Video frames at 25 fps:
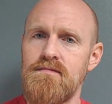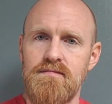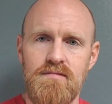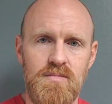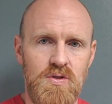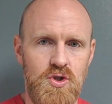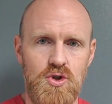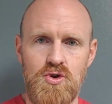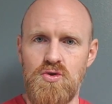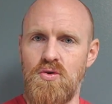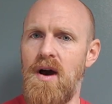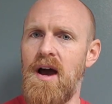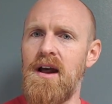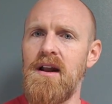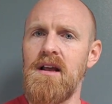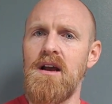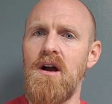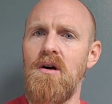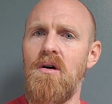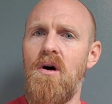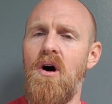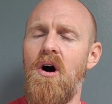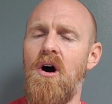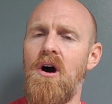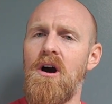try to
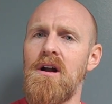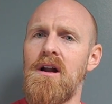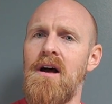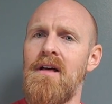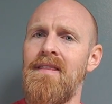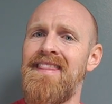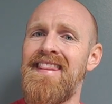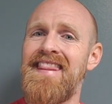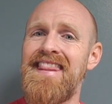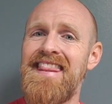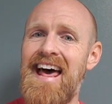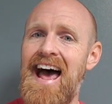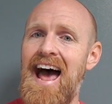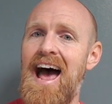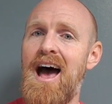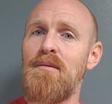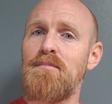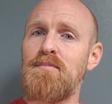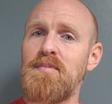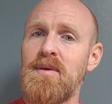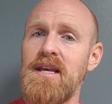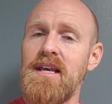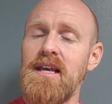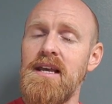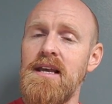go hard on
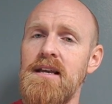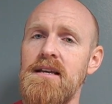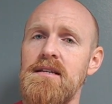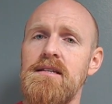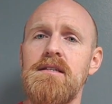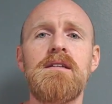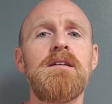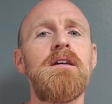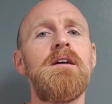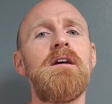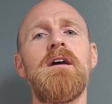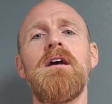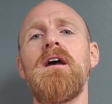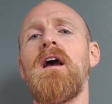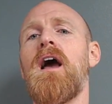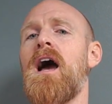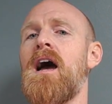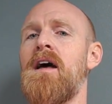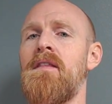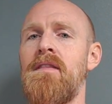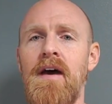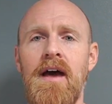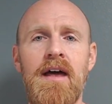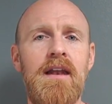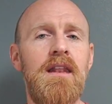that piece,
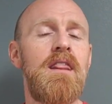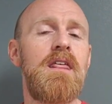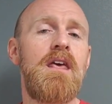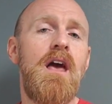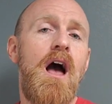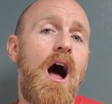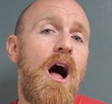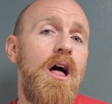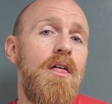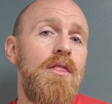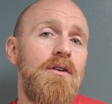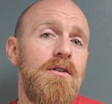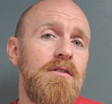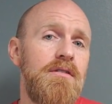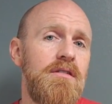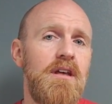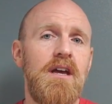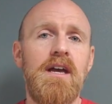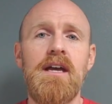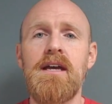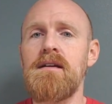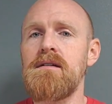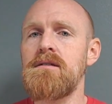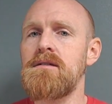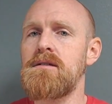and then the other
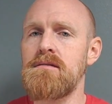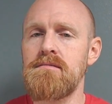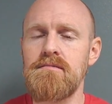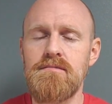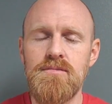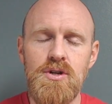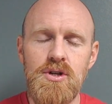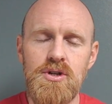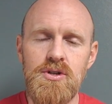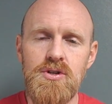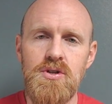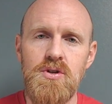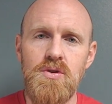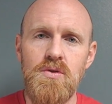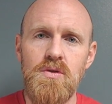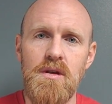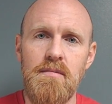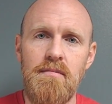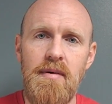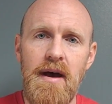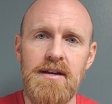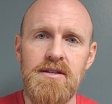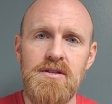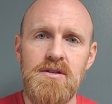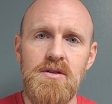things, just do the
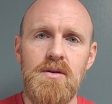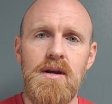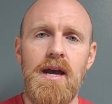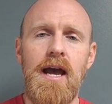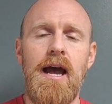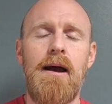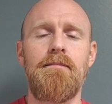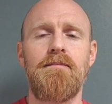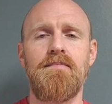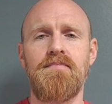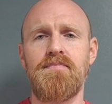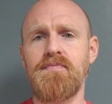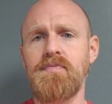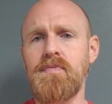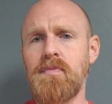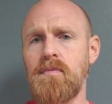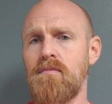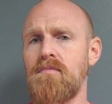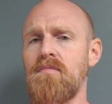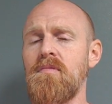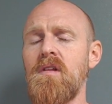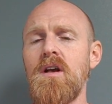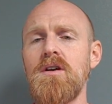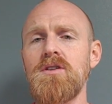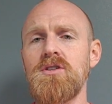best you can.
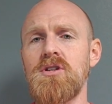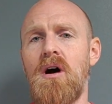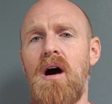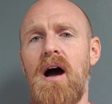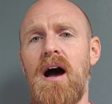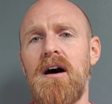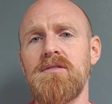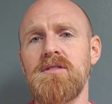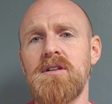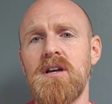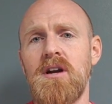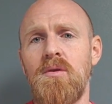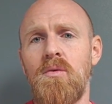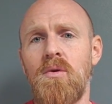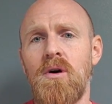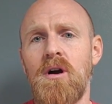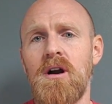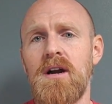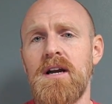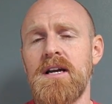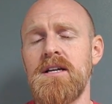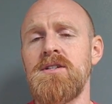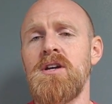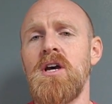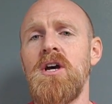So how it's going to
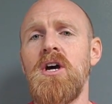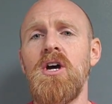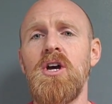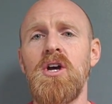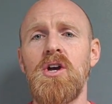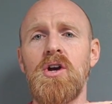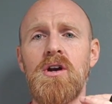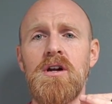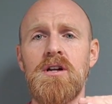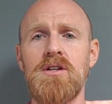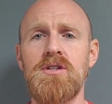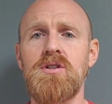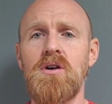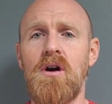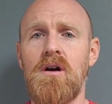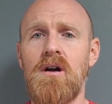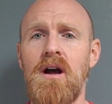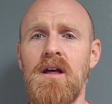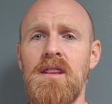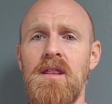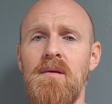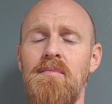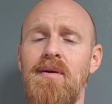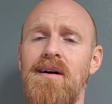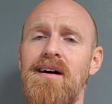work is you're going to start
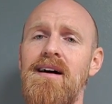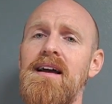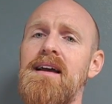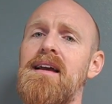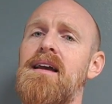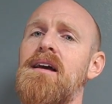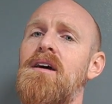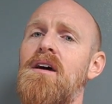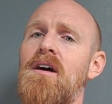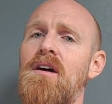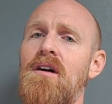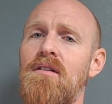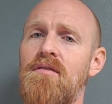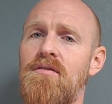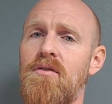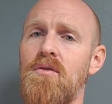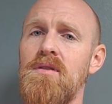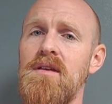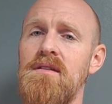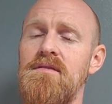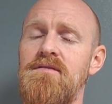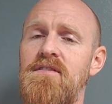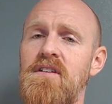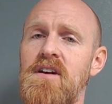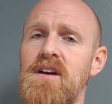on the bike. For
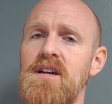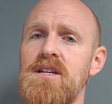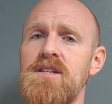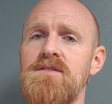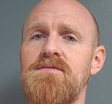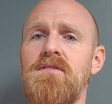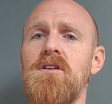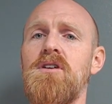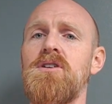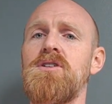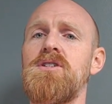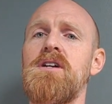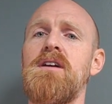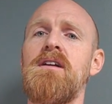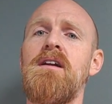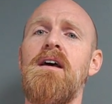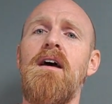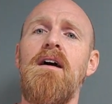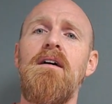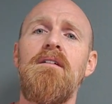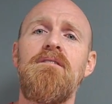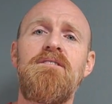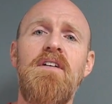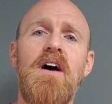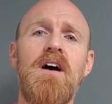the fitness version,
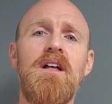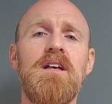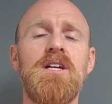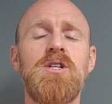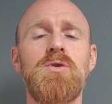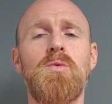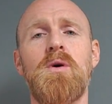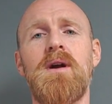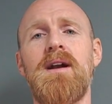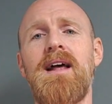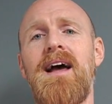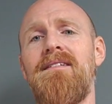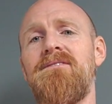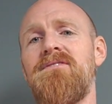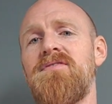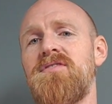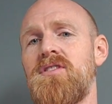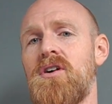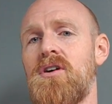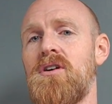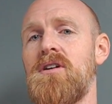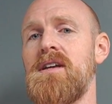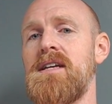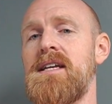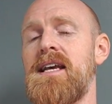fellas, we're going to have
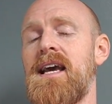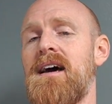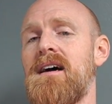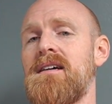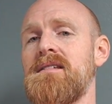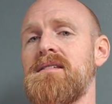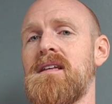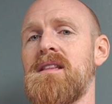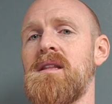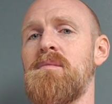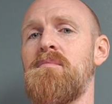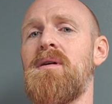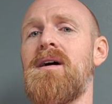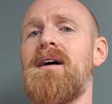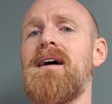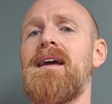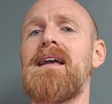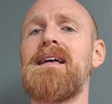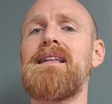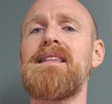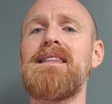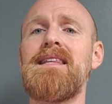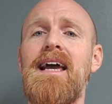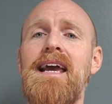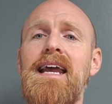30 cals on the
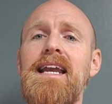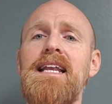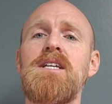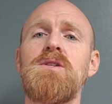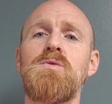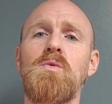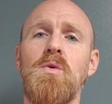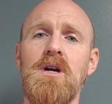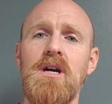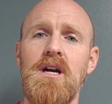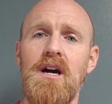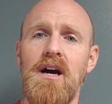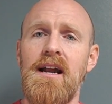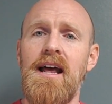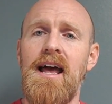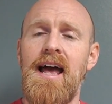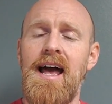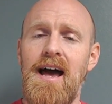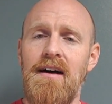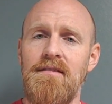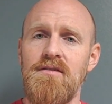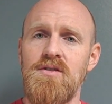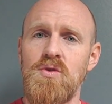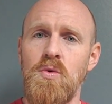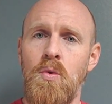bike. Ladies, we're going to
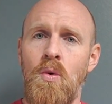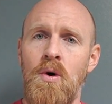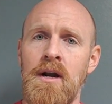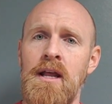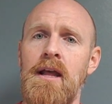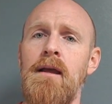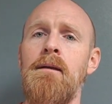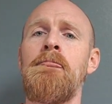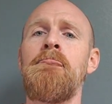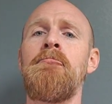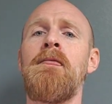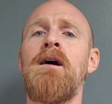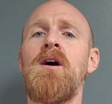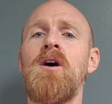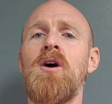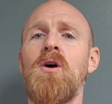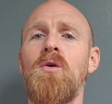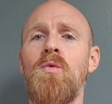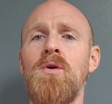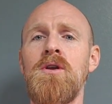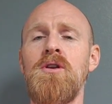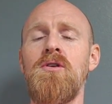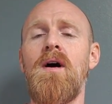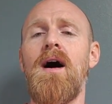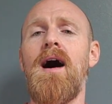have 20.
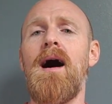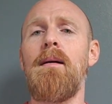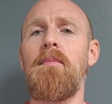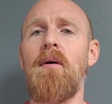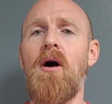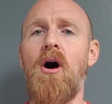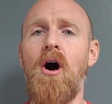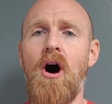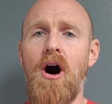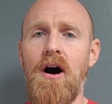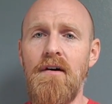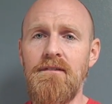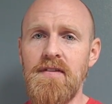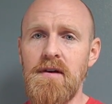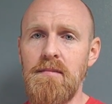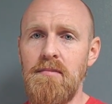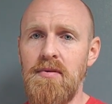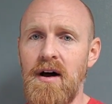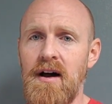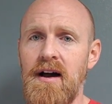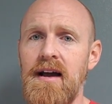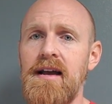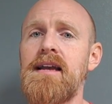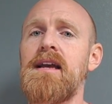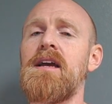When you hop off the
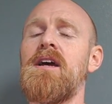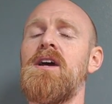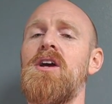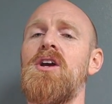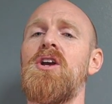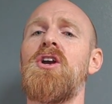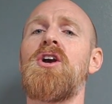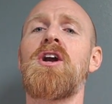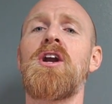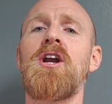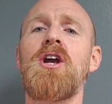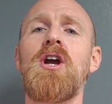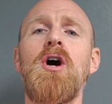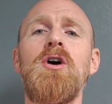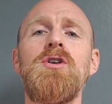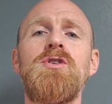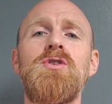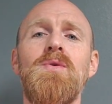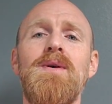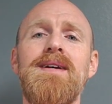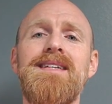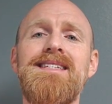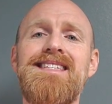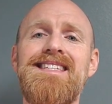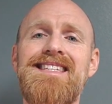bike, you're going to go
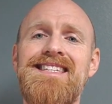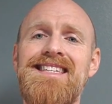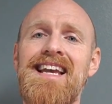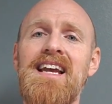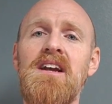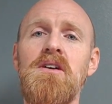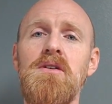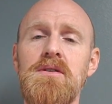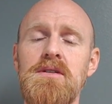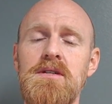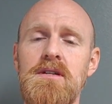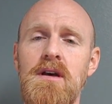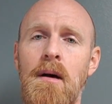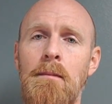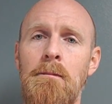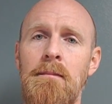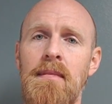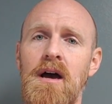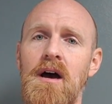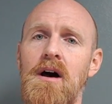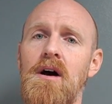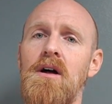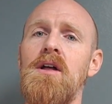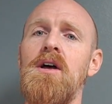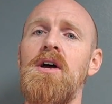to a single
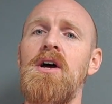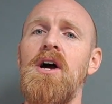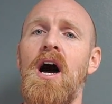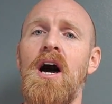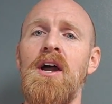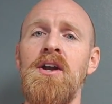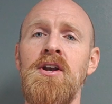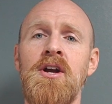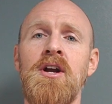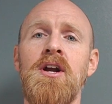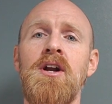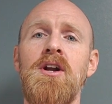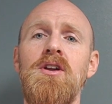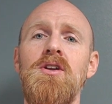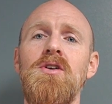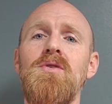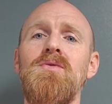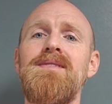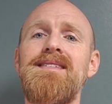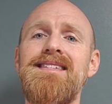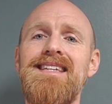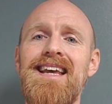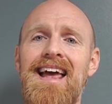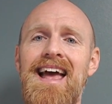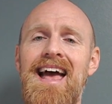dumbbell, and you're going to do
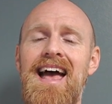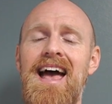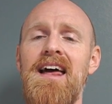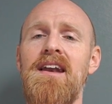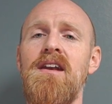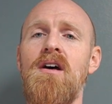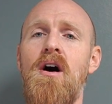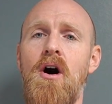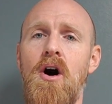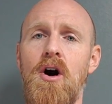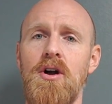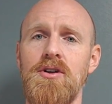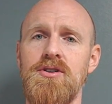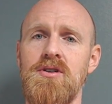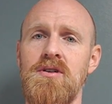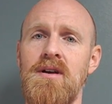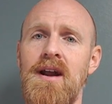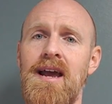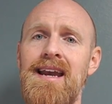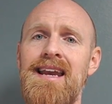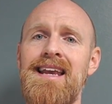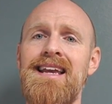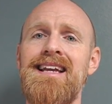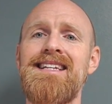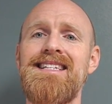10
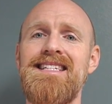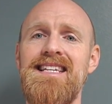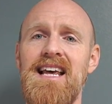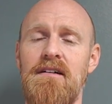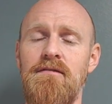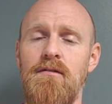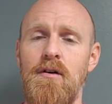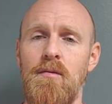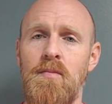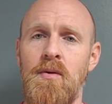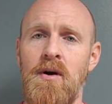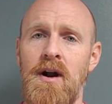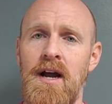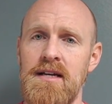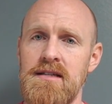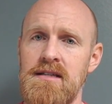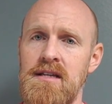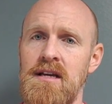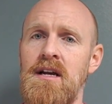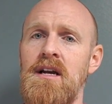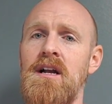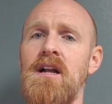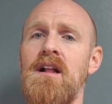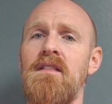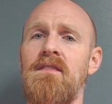alternating devil press.
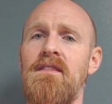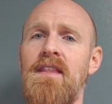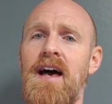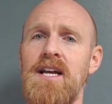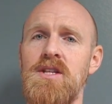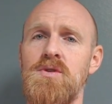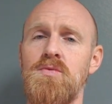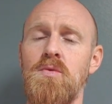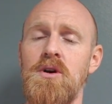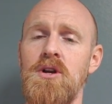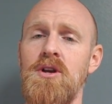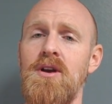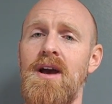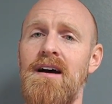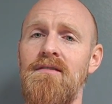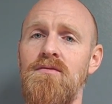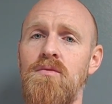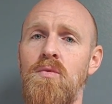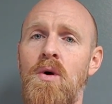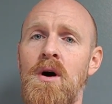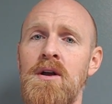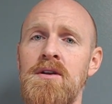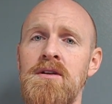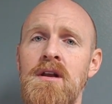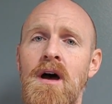That's where you have
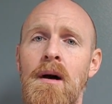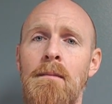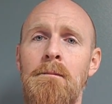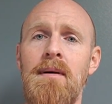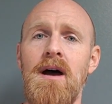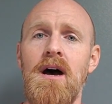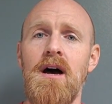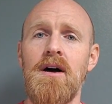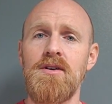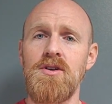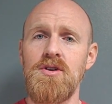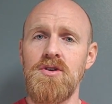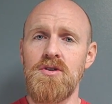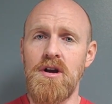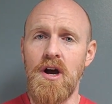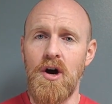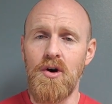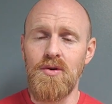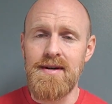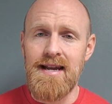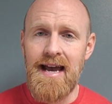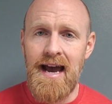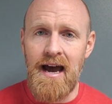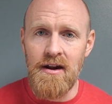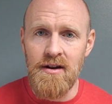1 dumbbell. You
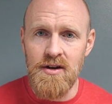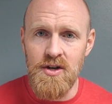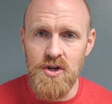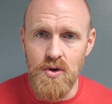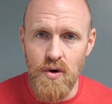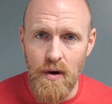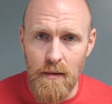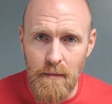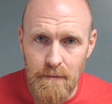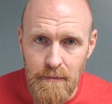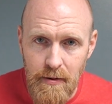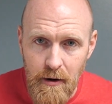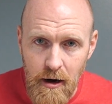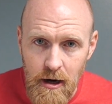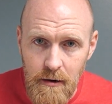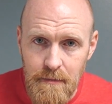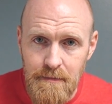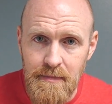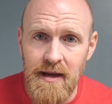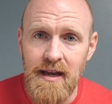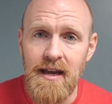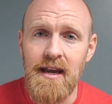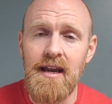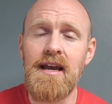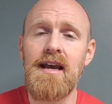go down and do a
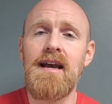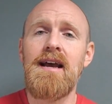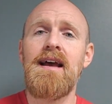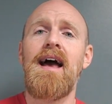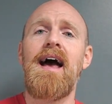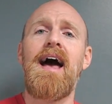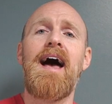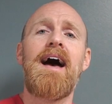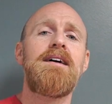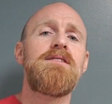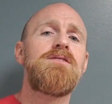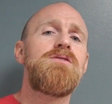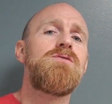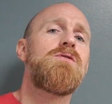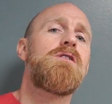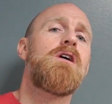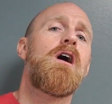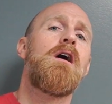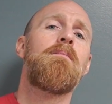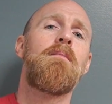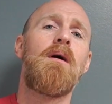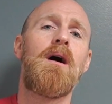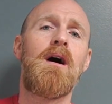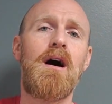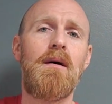burpee. As you
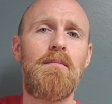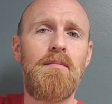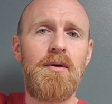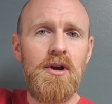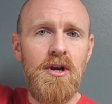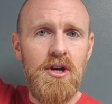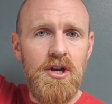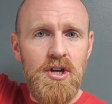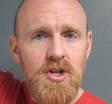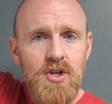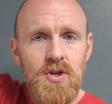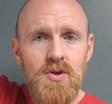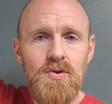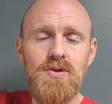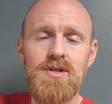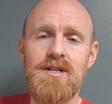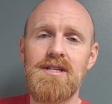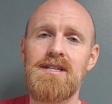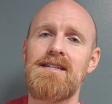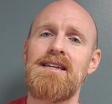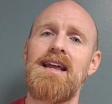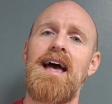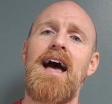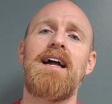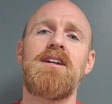come up, you
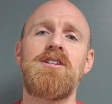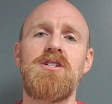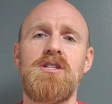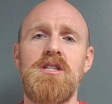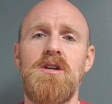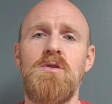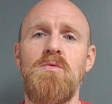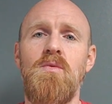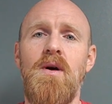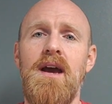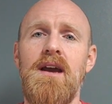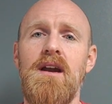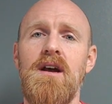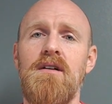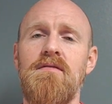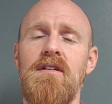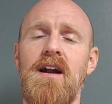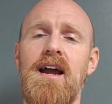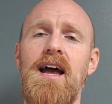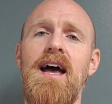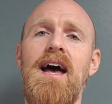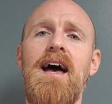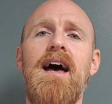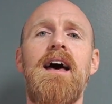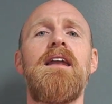snatch the weight
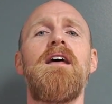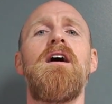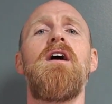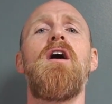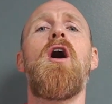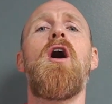overhead,